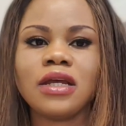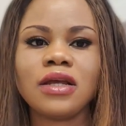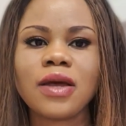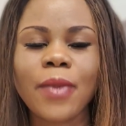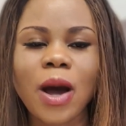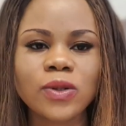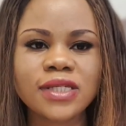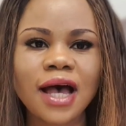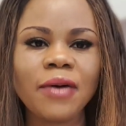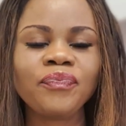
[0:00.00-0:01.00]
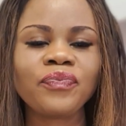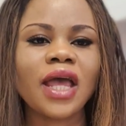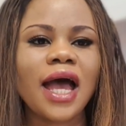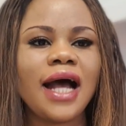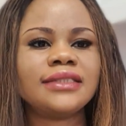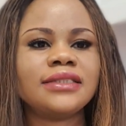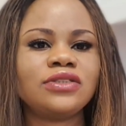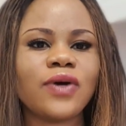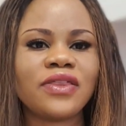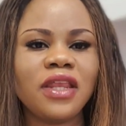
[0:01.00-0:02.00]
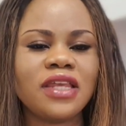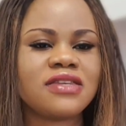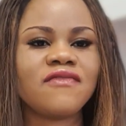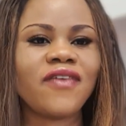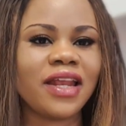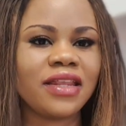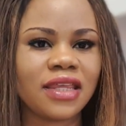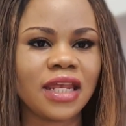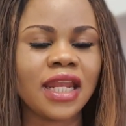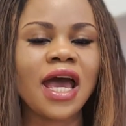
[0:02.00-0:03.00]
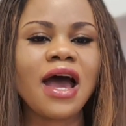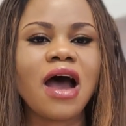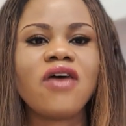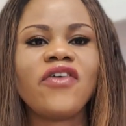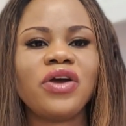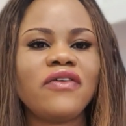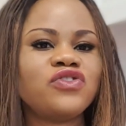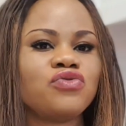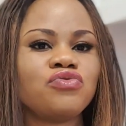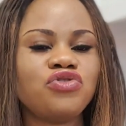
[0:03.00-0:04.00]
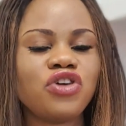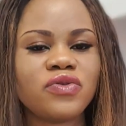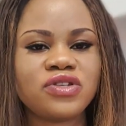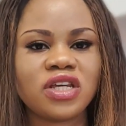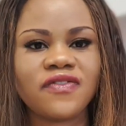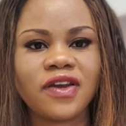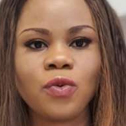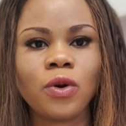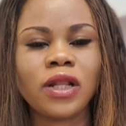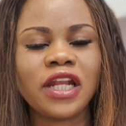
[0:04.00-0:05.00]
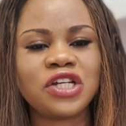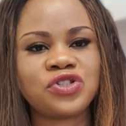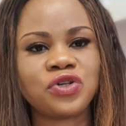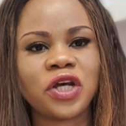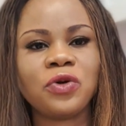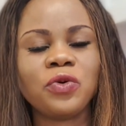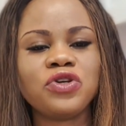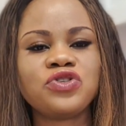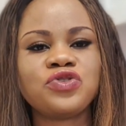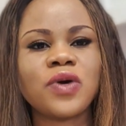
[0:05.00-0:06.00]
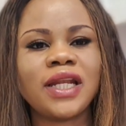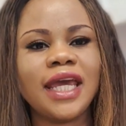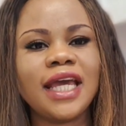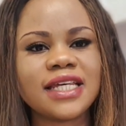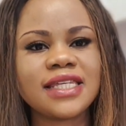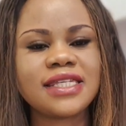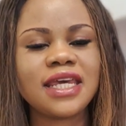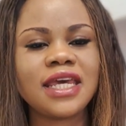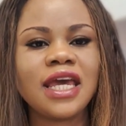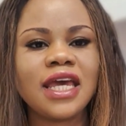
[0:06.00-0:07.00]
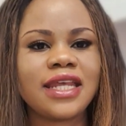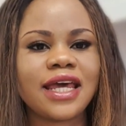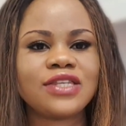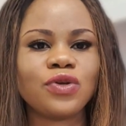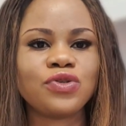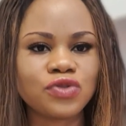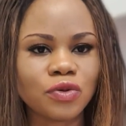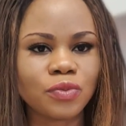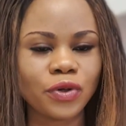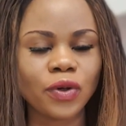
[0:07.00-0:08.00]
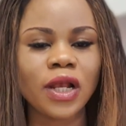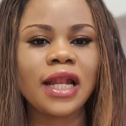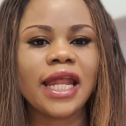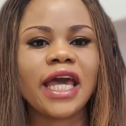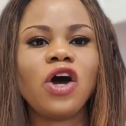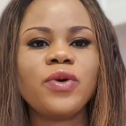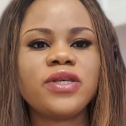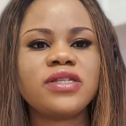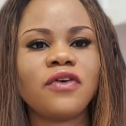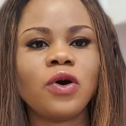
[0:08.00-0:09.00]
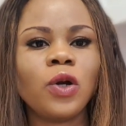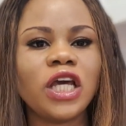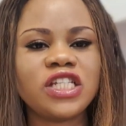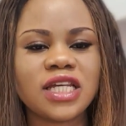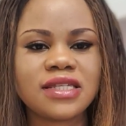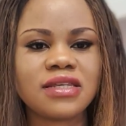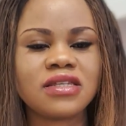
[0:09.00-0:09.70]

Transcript: Malta, and so I think it's a valid thing. However, you have to do your research very well and ensure you're not going through an agency that is going to dupe you. Like I always say for all agencies,